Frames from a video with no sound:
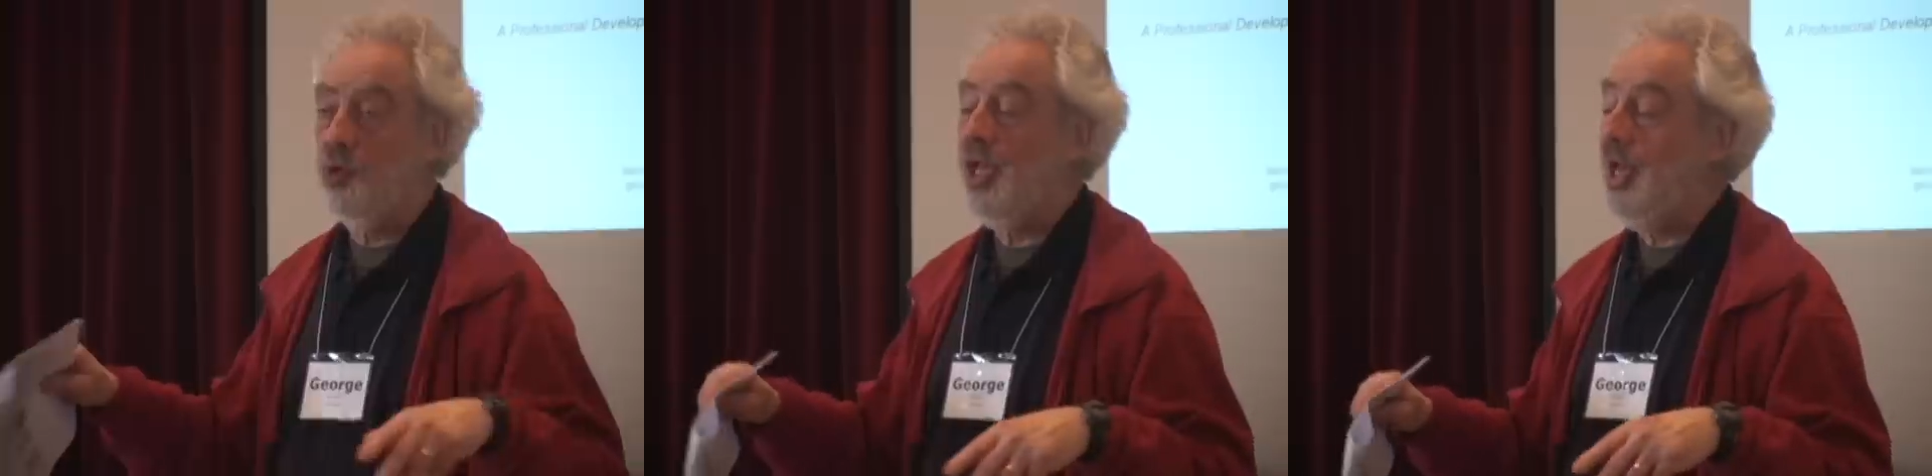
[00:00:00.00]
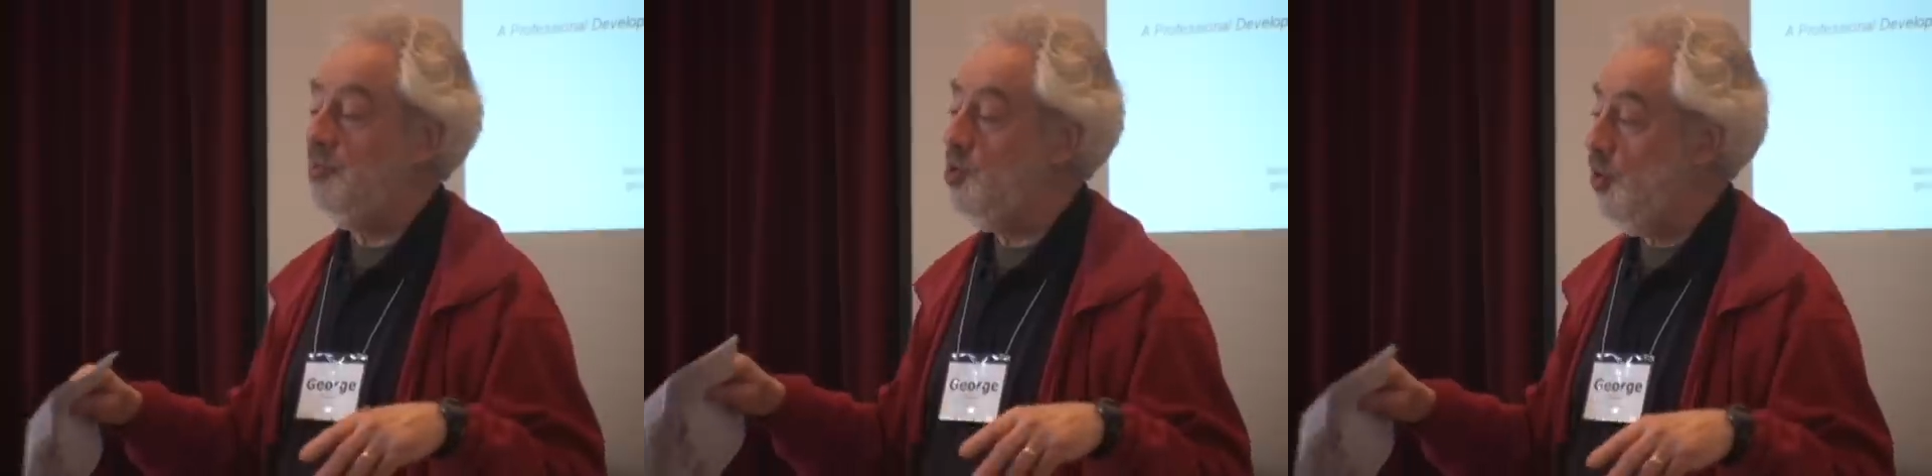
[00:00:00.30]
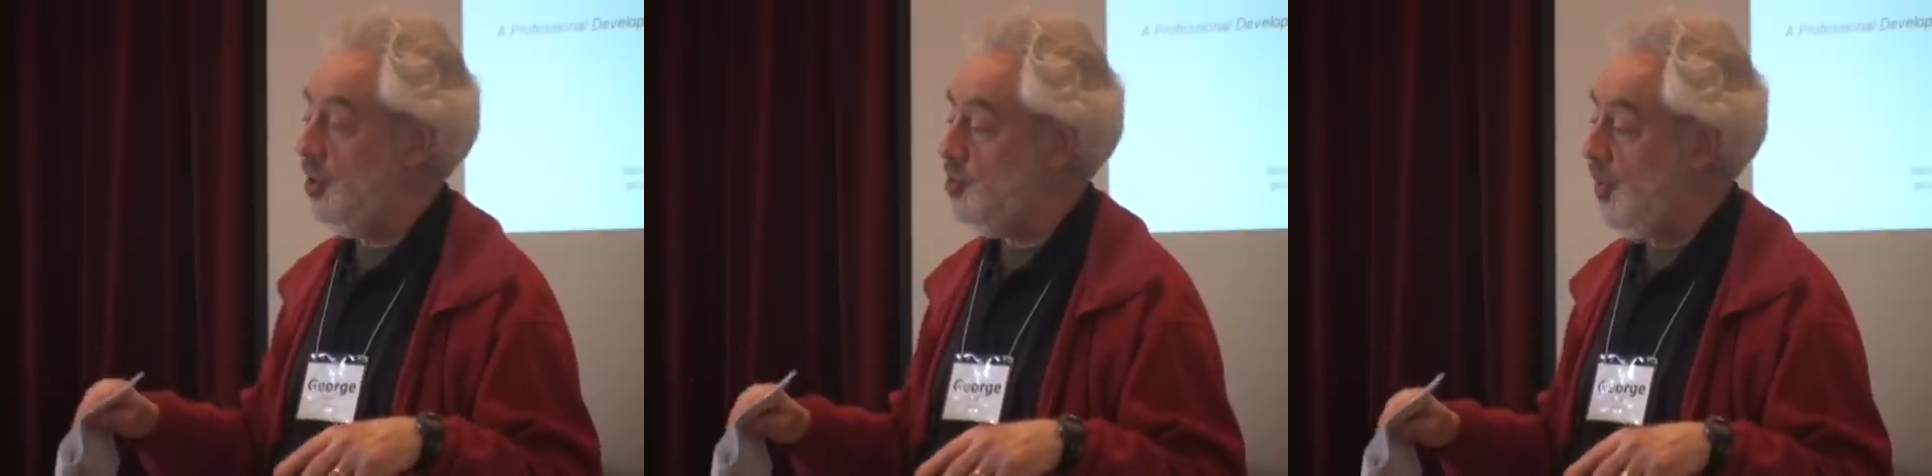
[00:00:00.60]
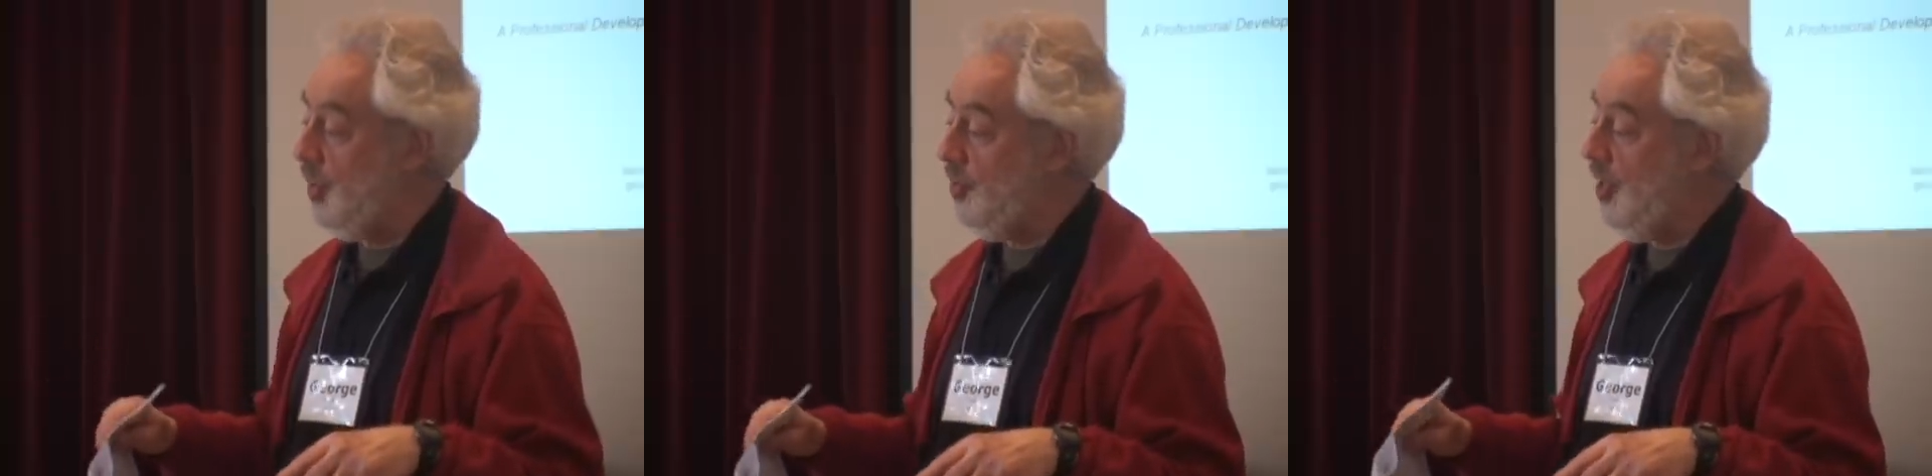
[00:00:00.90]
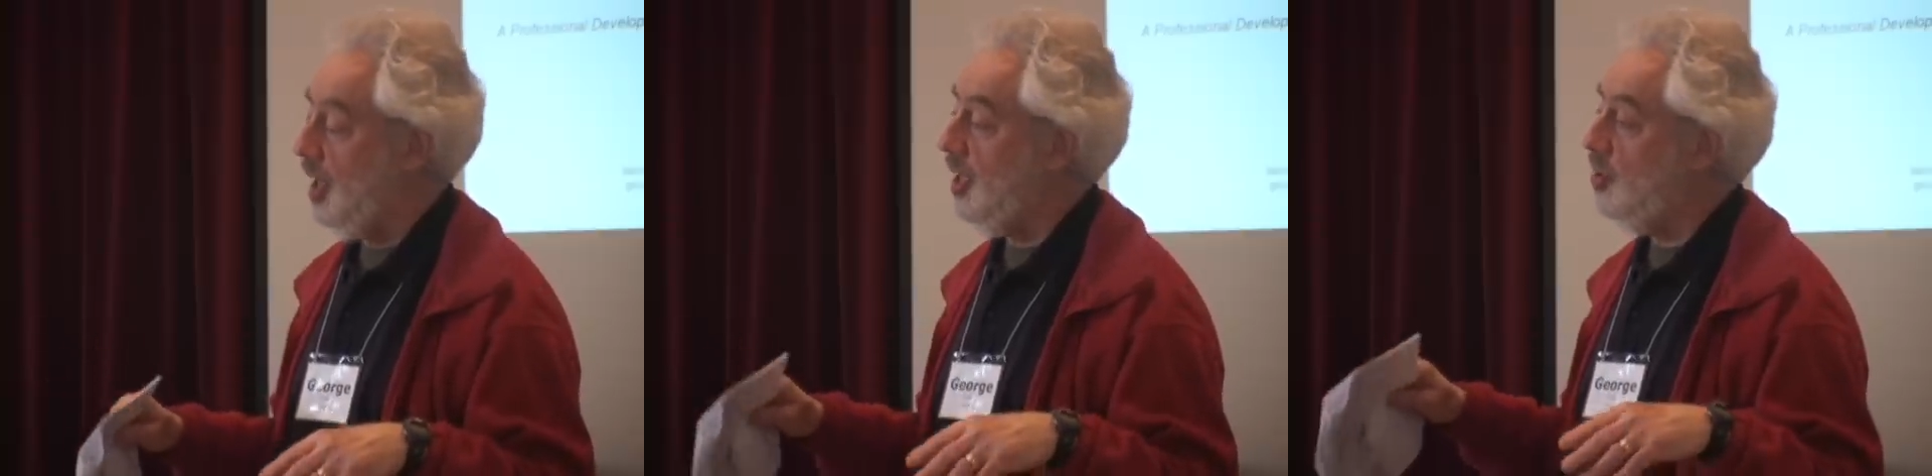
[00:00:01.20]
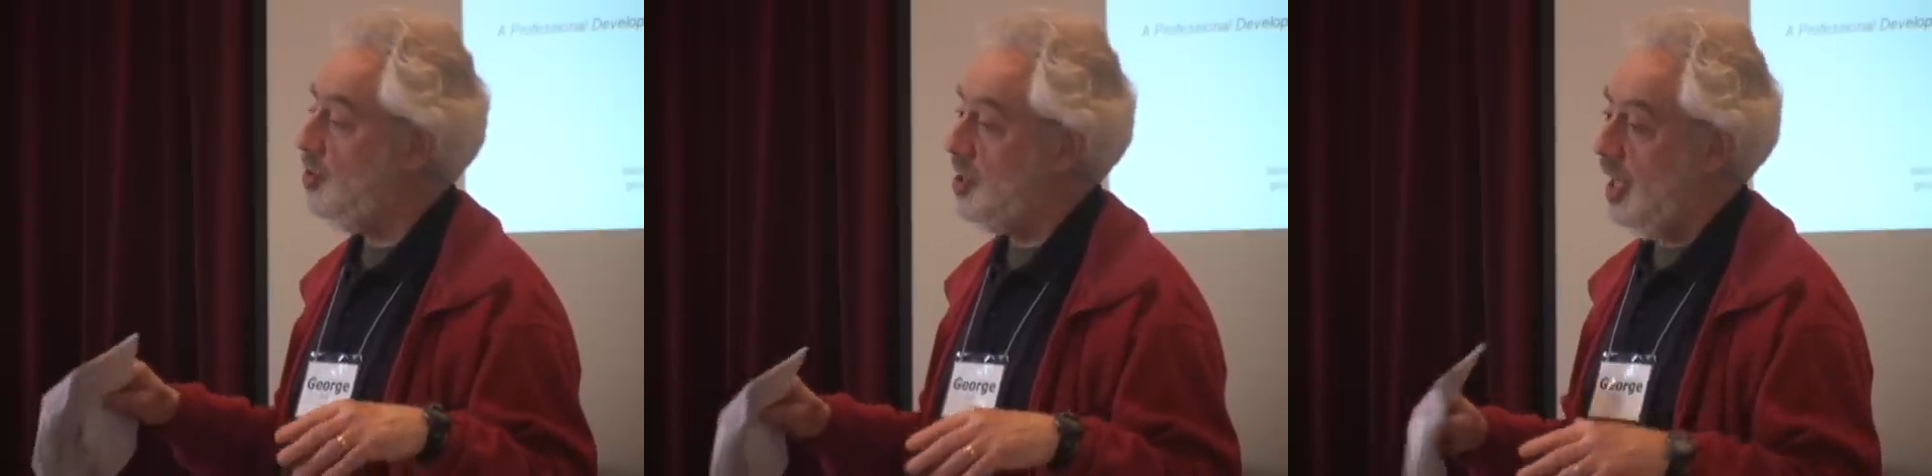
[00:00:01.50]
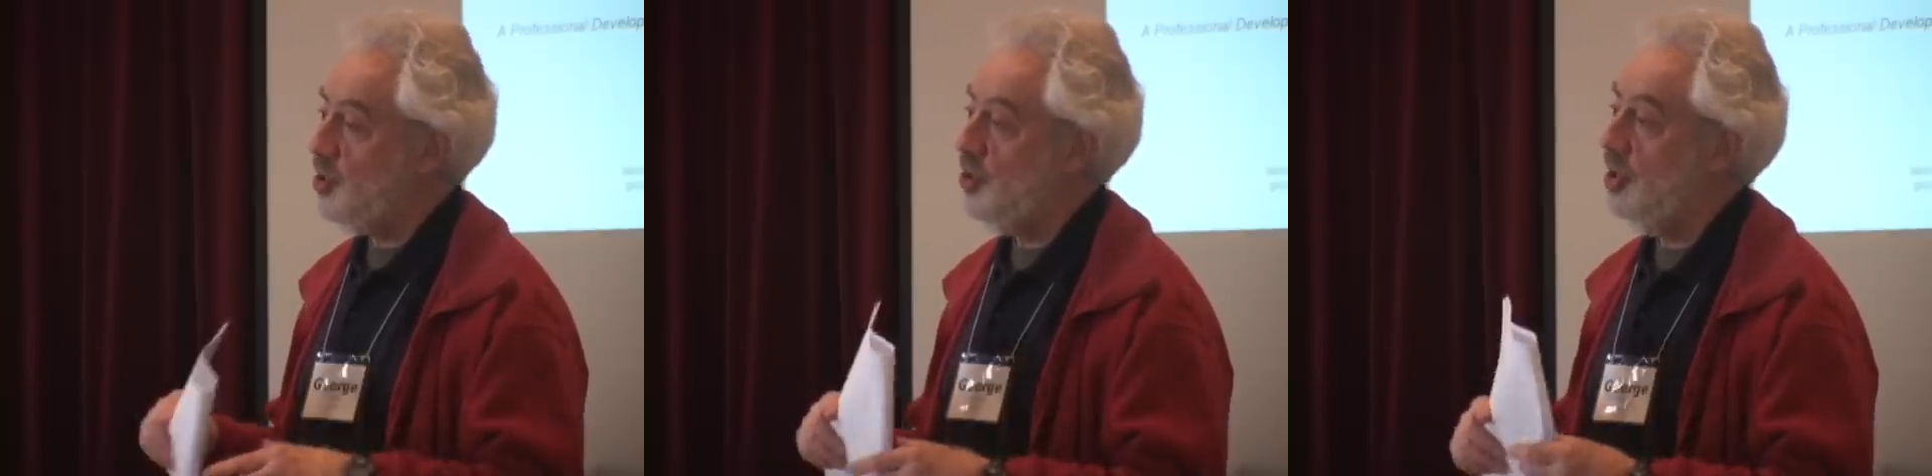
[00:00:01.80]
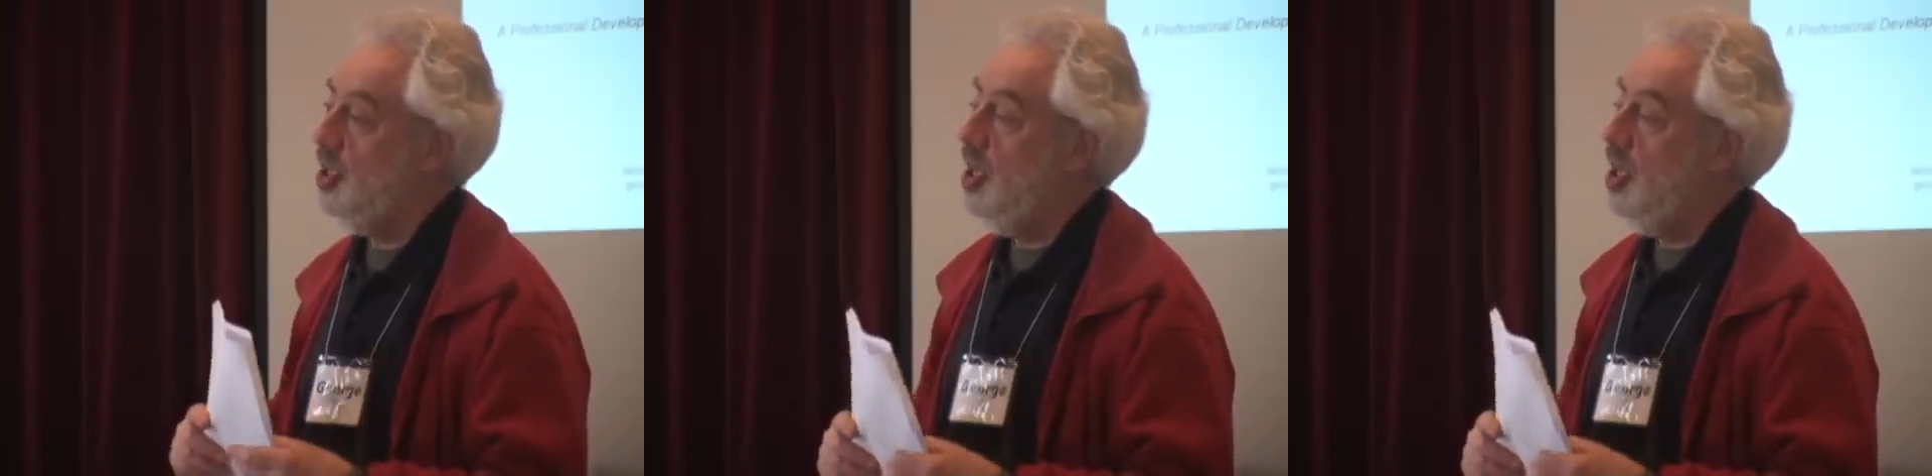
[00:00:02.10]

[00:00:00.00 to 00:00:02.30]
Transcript: we'll aim towards, rather, that intersection